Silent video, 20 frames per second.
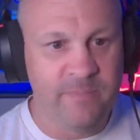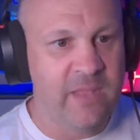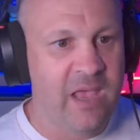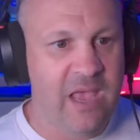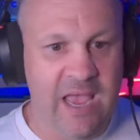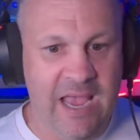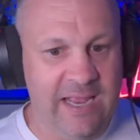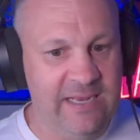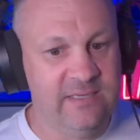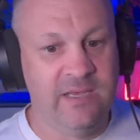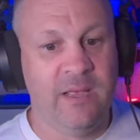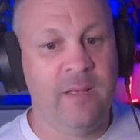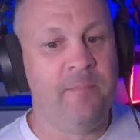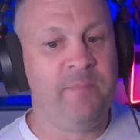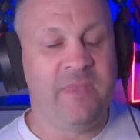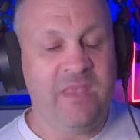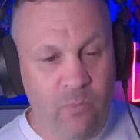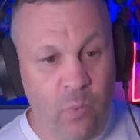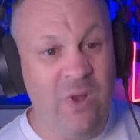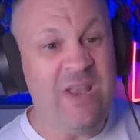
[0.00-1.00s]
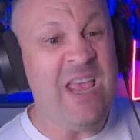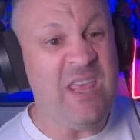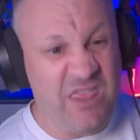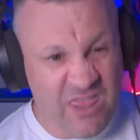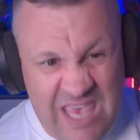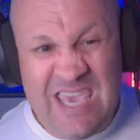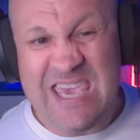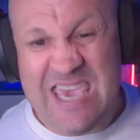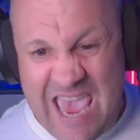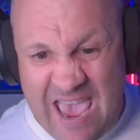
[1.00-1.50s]
And when you
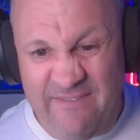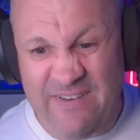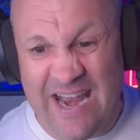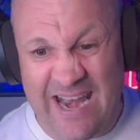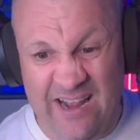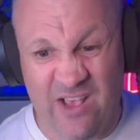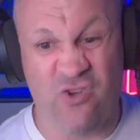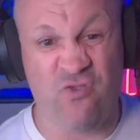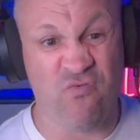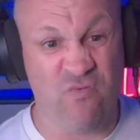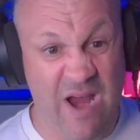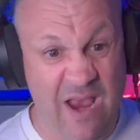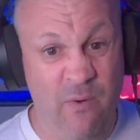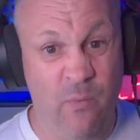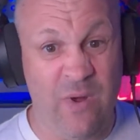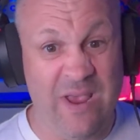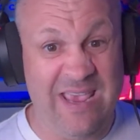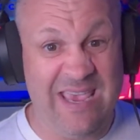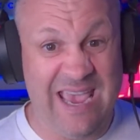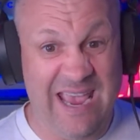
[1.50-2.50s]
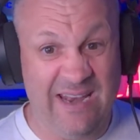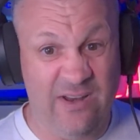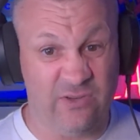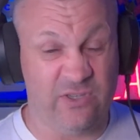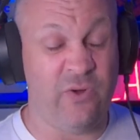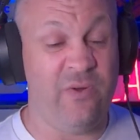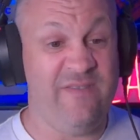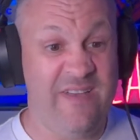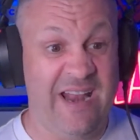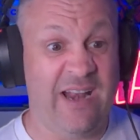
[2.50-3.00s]
think you haven't had a great weekend,
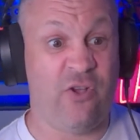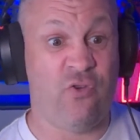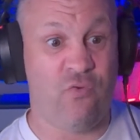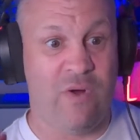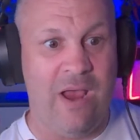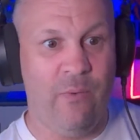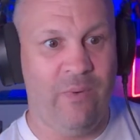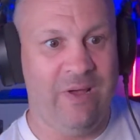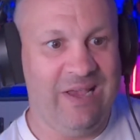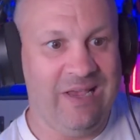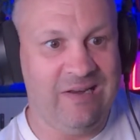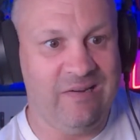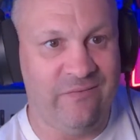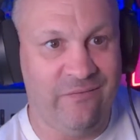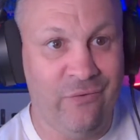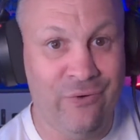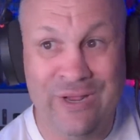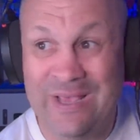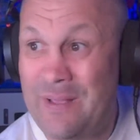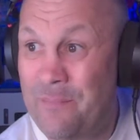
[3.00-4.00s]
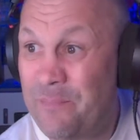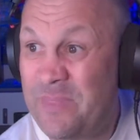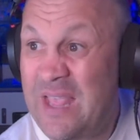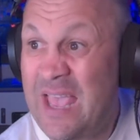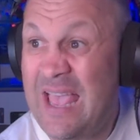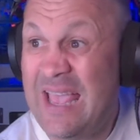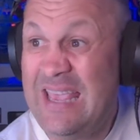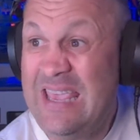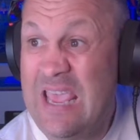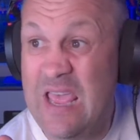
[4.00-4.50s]
you've had a great weekend of footy,
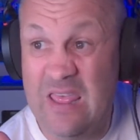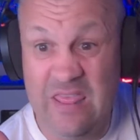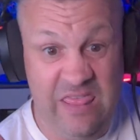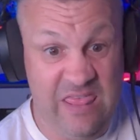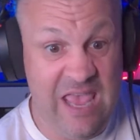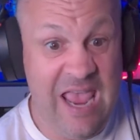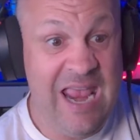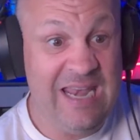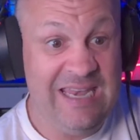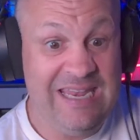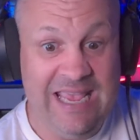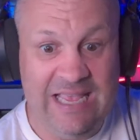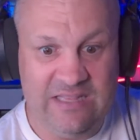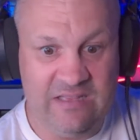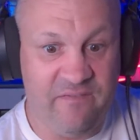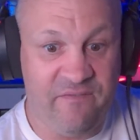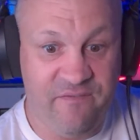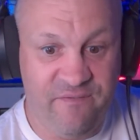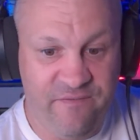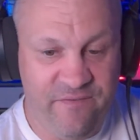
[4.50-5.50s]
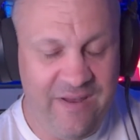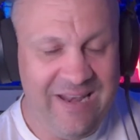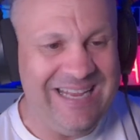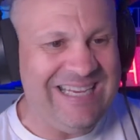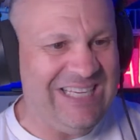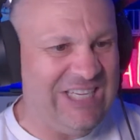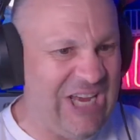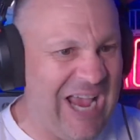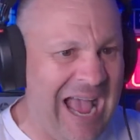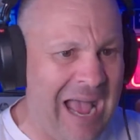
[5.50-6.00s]
you then get to
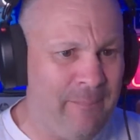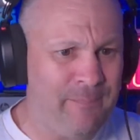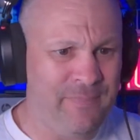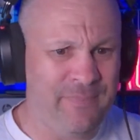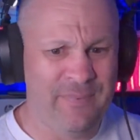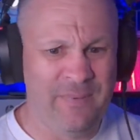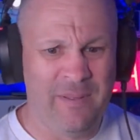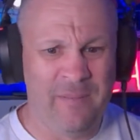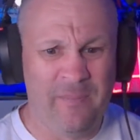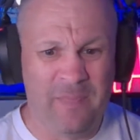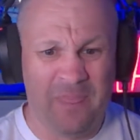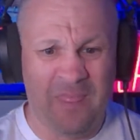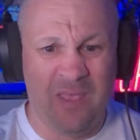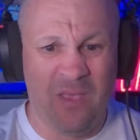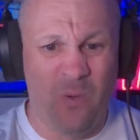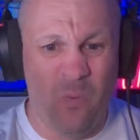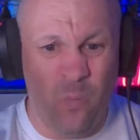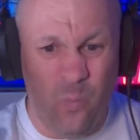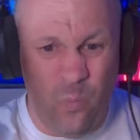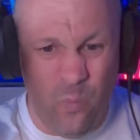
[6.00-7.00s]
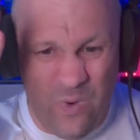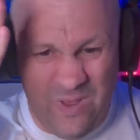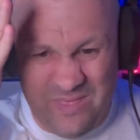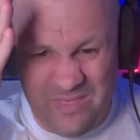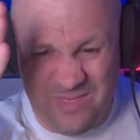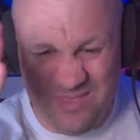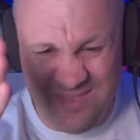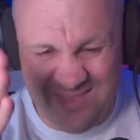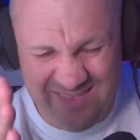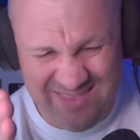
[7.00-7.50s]
finish up
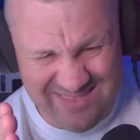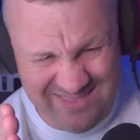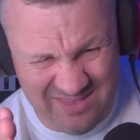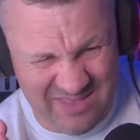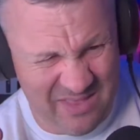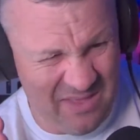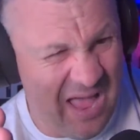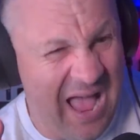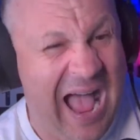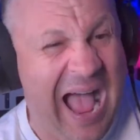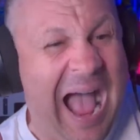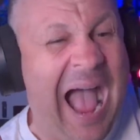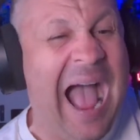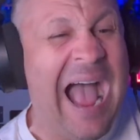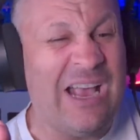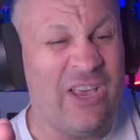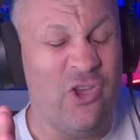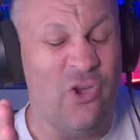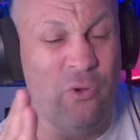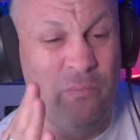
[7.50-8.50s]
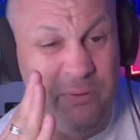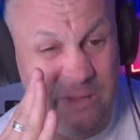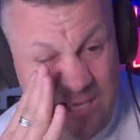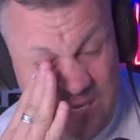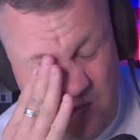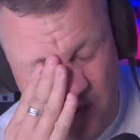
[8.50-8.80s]
with arguably,